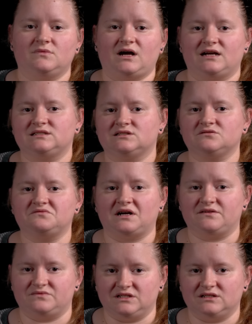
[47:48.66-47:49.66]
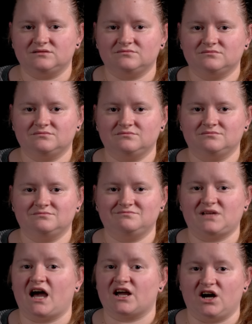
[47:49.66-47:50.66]
I survived it.
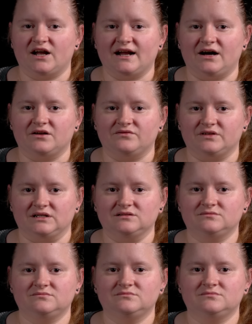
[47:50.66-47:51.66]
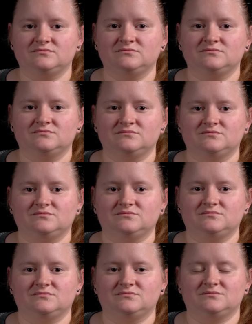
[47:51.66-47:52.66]
I got out of it.
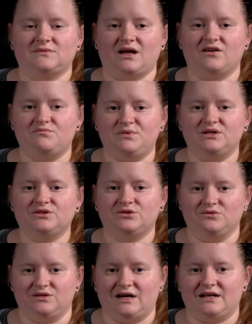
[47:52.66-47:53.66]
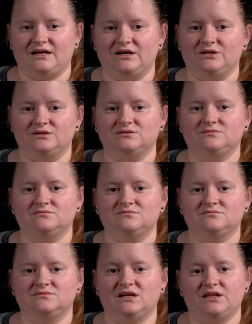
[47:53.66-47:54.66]
I've been through that hell,
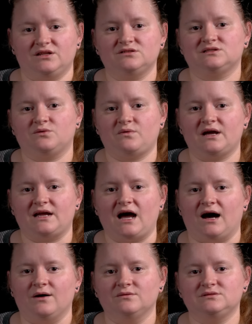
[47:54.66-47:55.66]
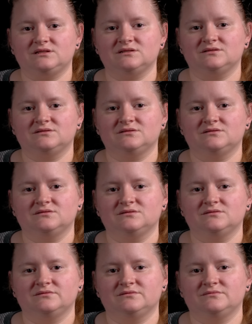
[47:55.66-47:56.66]
and there's a way out.
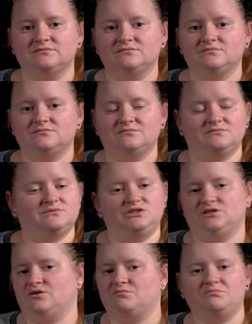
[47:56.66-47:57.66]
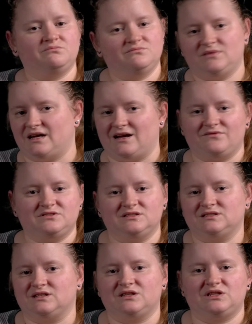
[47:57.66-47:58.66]
You don't have to
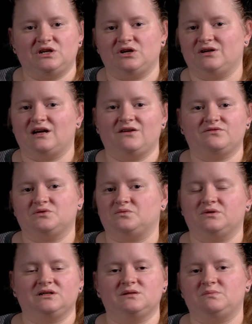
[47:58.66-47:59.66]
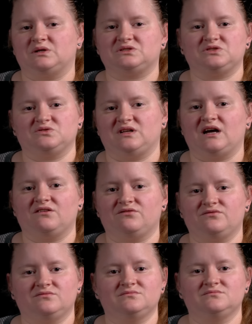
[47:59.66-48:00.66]
sit there and have to worry about your
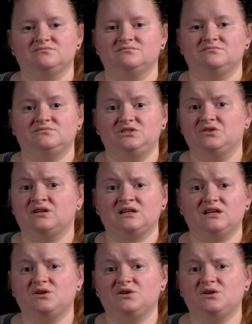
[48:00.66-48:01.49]
life. You can